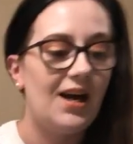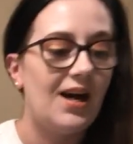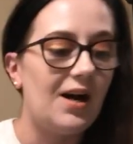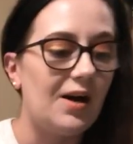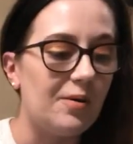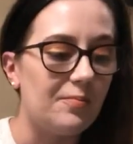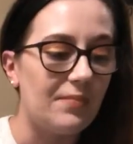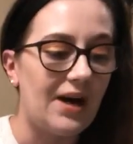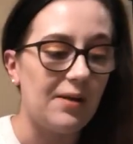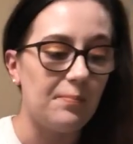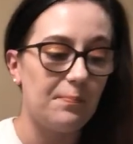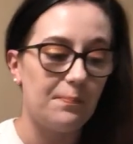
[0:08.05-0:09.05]

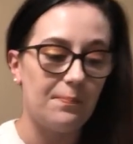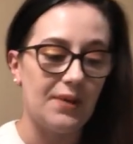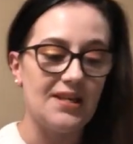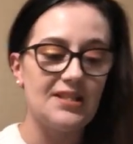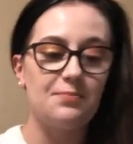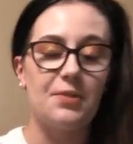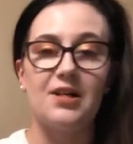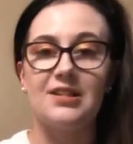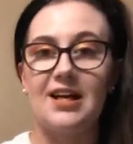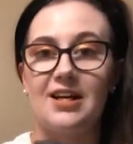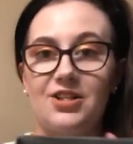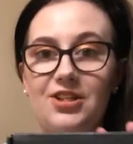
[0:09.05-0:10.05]
My base box
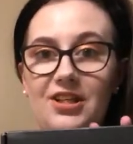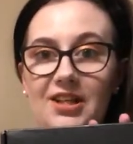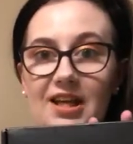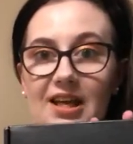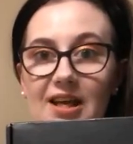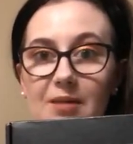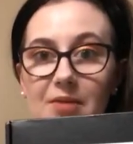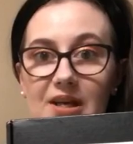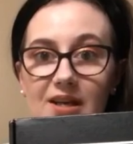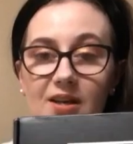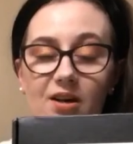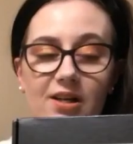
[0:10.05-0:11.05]
actually came
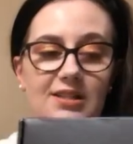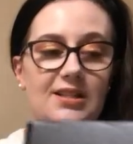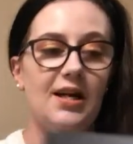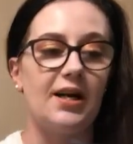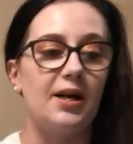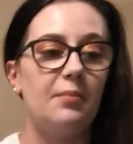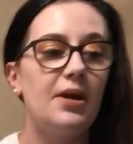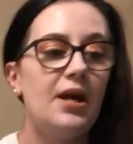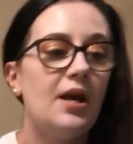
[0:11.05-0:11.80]
in on time,